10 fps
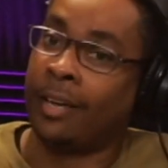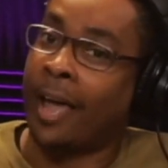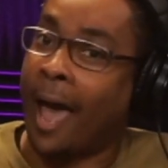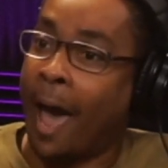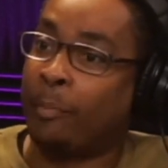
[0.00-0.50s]

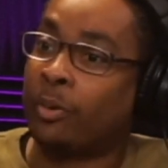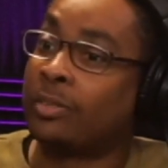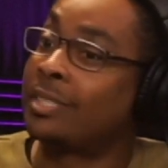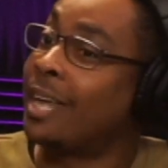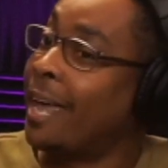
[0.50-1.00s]
Apple
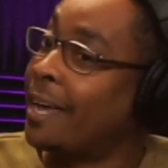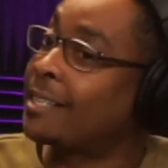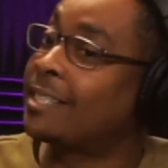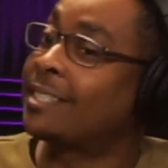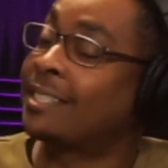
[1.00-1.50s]
takes
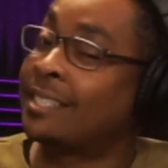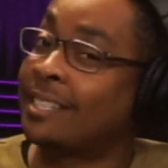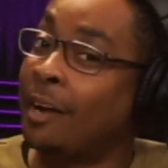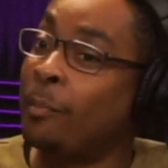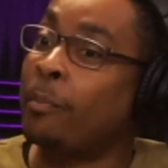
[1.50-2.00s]

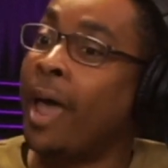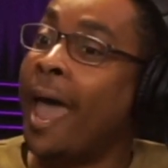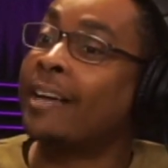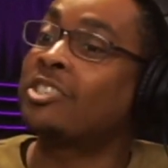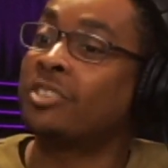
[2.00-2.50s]
some
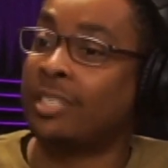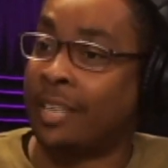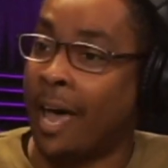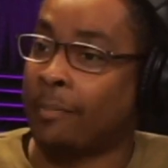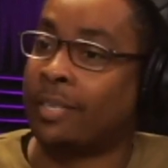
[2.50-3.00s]
extra
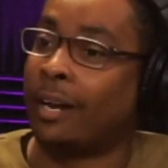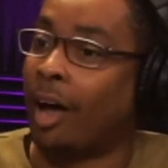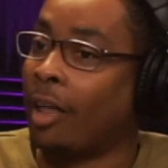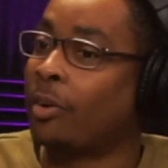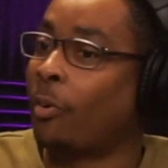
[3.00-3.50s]
steps that
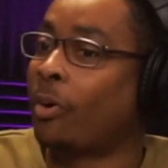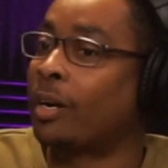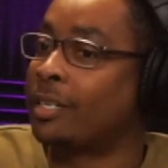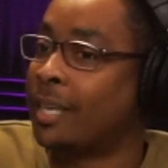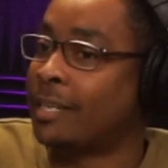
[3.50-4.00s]
other
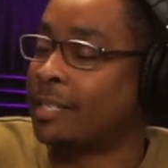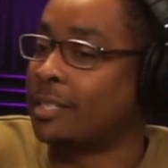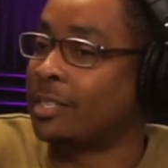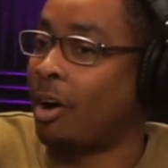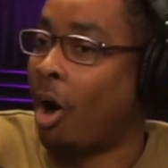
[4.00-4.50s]

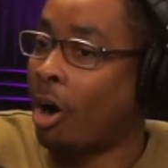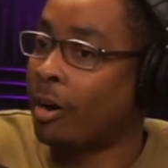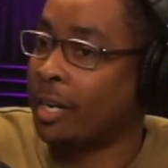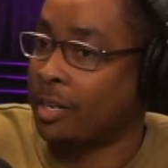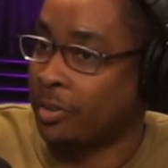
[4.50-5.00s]
organizations
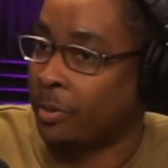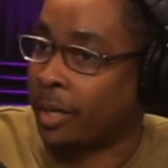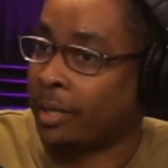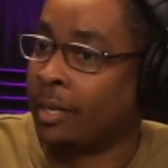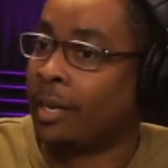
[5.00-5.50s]
aren't
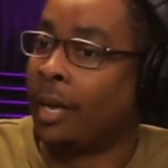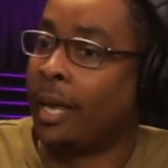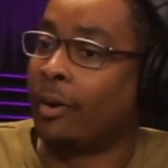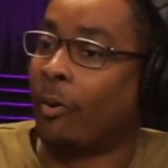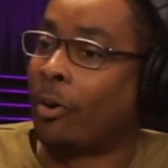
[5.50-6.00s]
doing
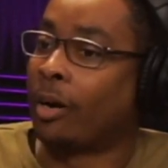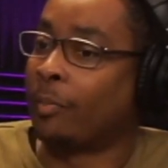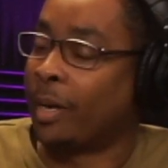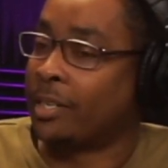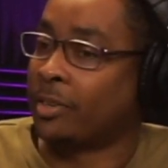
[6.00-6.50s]
in order to
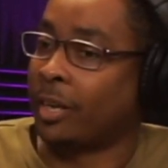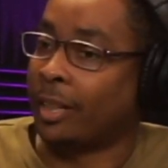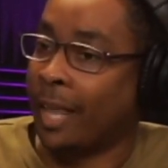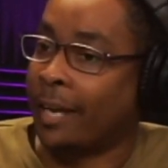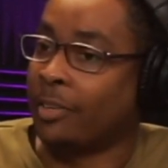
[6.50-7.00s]
make sure
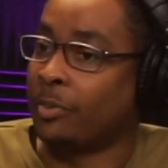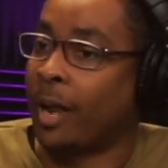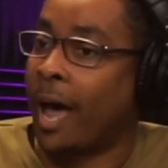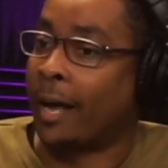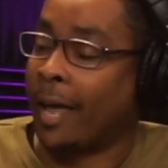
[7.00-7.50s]
that they do
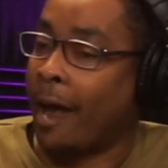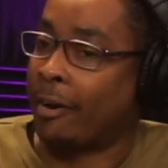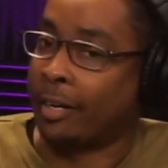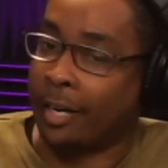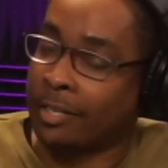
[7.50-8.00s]
not carry
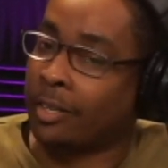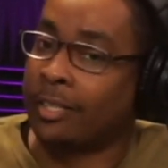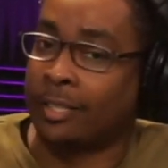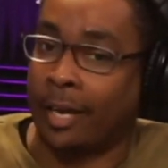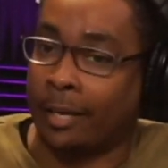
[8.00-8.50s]
it. So
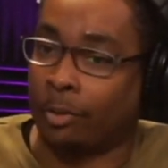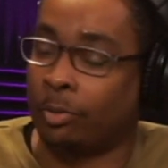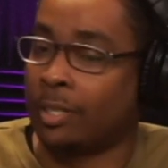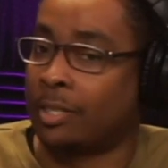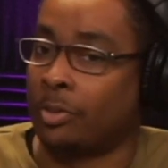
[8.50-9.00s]

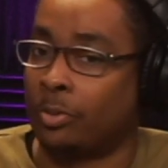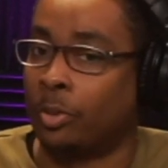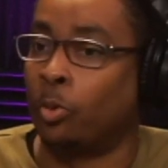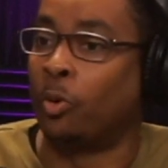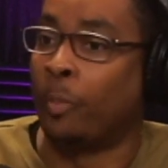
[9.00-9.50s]
let's do
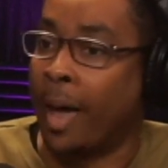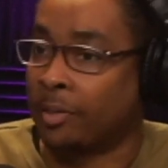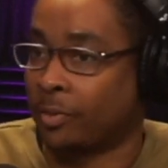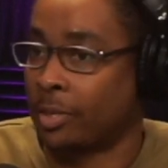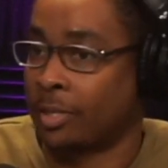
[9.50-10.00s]
Google Maps
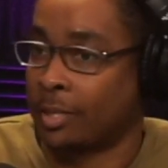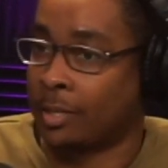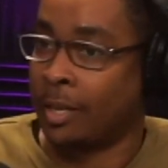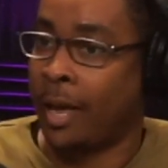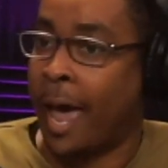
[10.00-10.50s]
versus
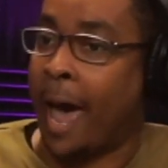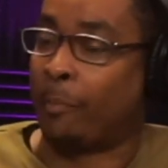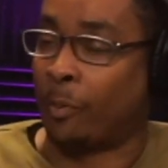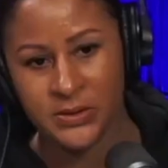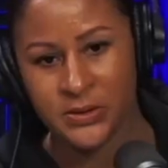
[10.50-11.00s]

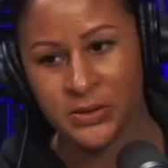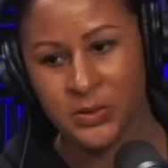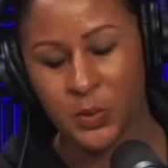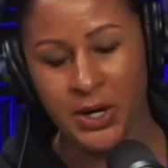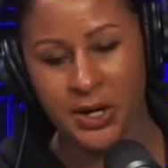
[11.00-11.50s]
Apple Maps.
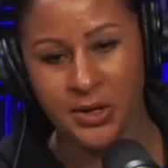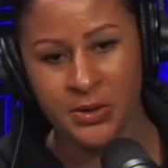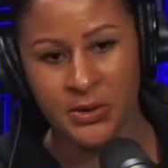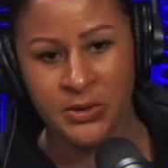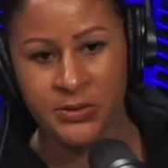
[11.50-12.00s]
All
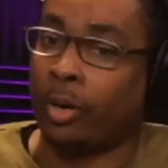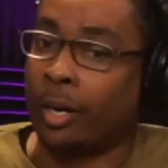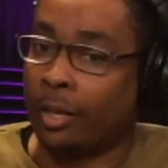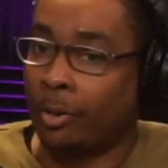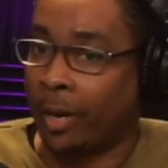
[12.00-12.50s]
right. You put in
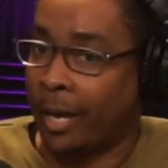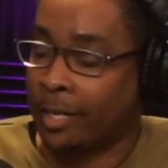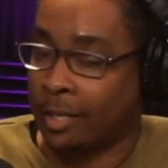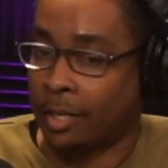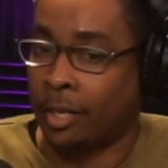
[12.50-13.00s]
the
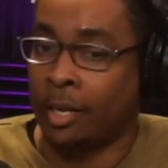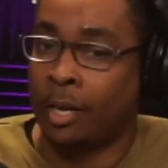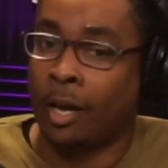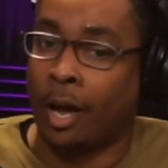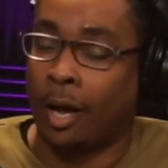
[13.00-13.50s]
location
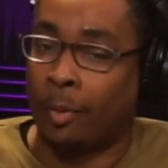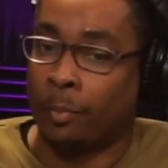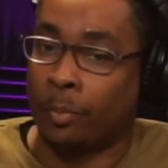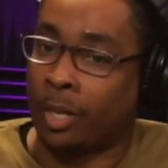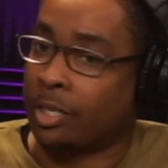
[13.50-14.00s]

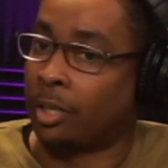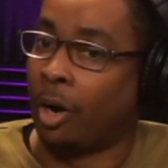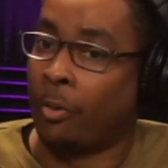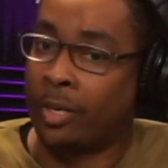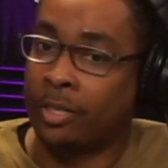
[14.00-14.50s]
that you're
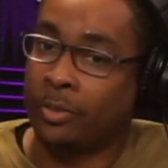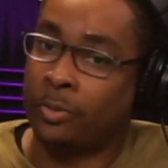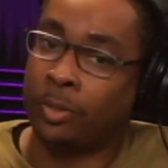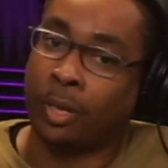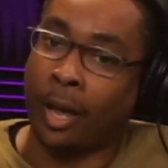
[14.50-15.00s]
going to
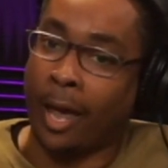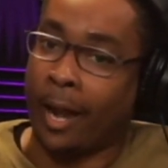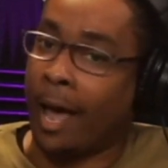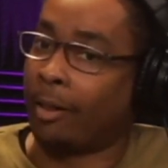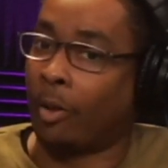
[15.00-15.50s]

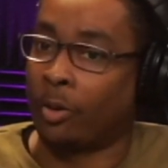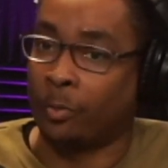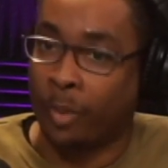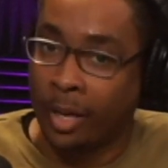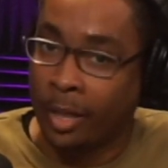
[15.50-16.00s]
and how long
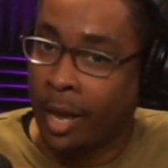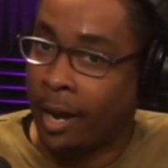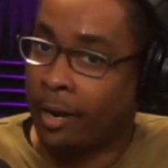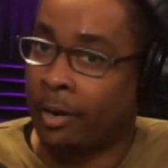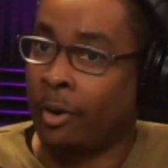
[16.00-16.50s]
you've been
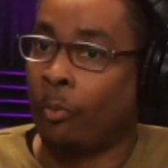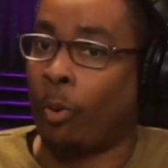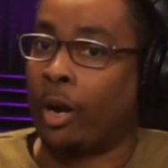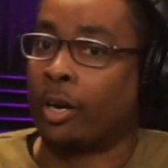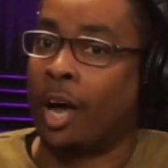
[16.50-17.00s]
there,
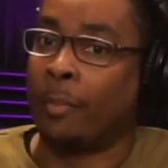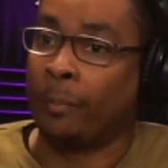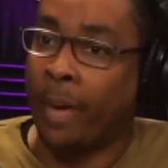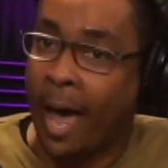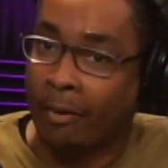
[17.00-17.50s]
where you're coming
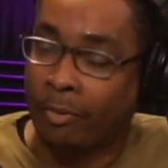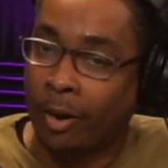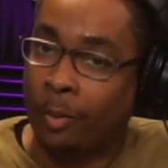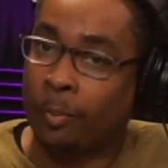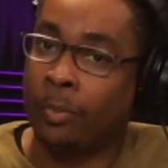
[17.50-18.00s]
back
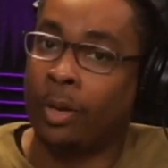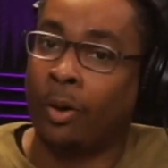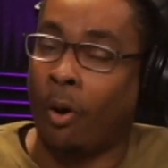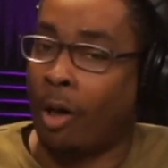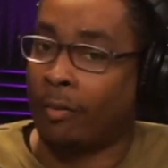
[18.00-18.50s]
from,
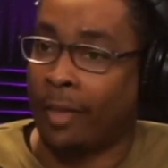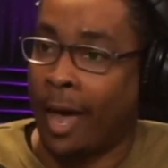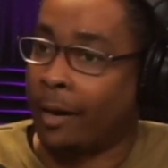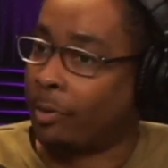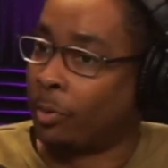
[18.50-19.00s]
all of
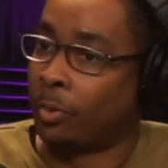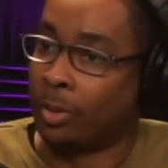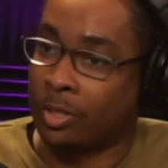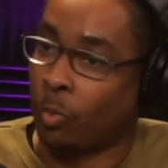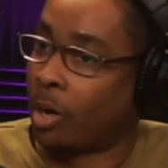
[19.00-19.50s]
that.
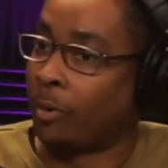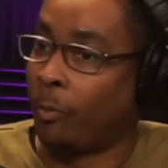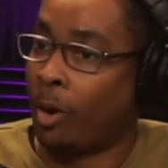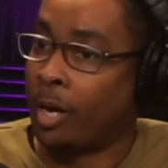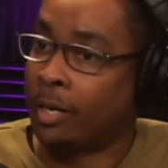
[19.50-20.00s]
Google is
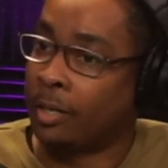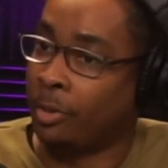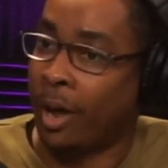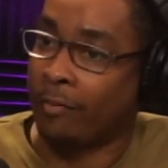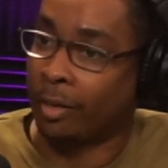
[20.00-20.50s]
one-to-one.
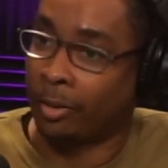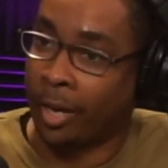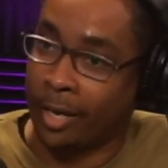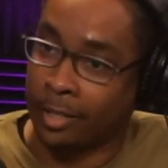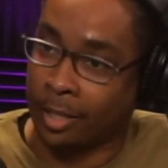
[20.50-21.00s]
You have your
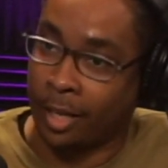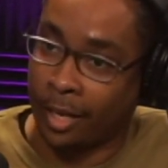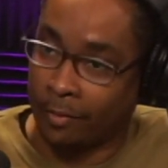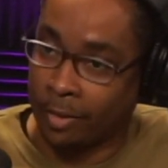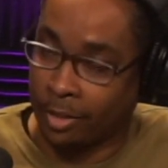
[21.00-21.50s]
location. They
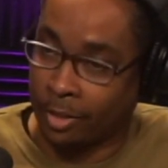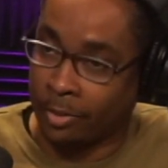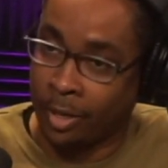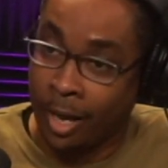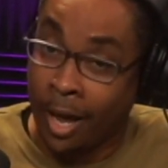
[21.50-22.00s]
give it to you.
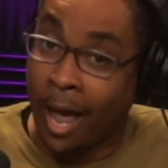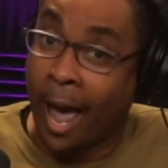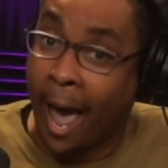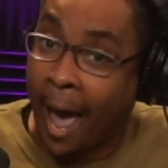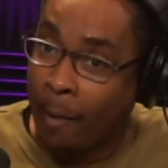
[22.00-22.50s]

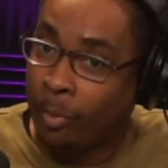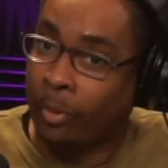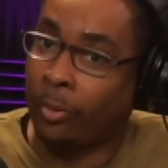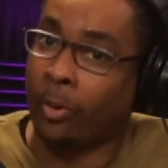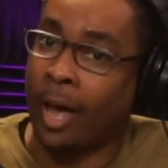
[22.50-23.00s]

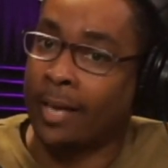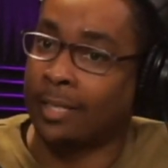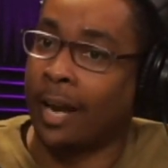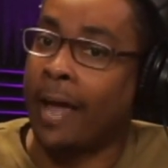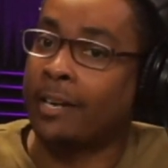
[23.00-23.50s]
Apple has
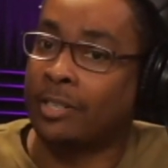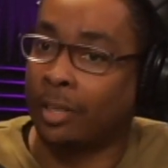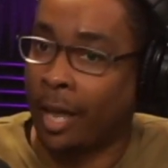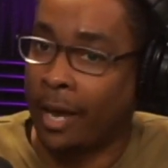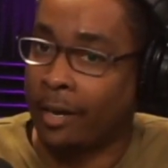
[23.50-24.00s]
an extra
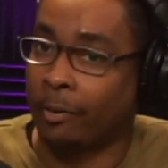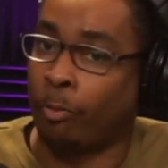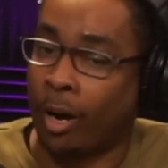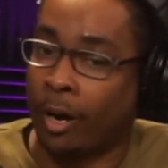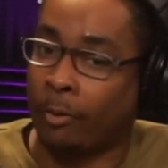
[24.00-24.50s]
layer
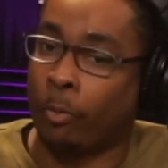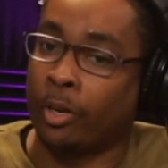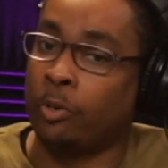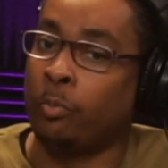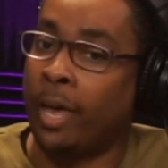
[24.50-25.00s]
where when
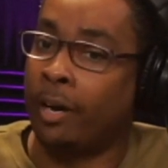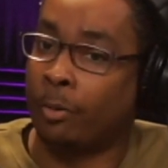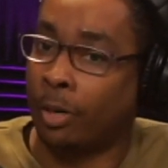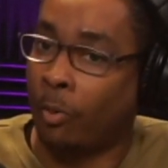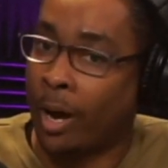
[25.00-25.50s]
you make a
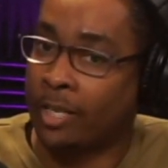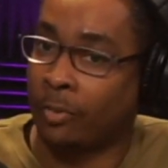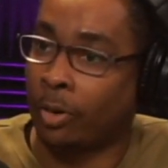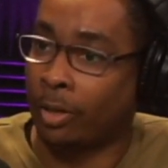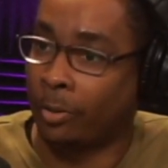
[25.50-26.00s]
request
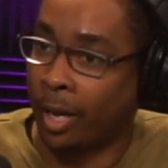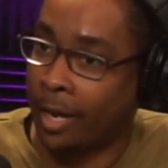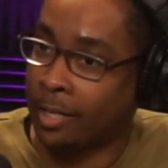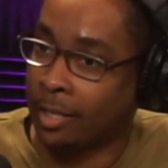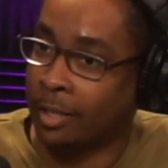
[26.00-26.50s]
for a
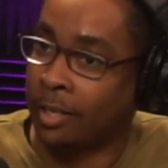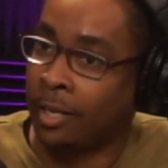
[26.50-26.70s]
location,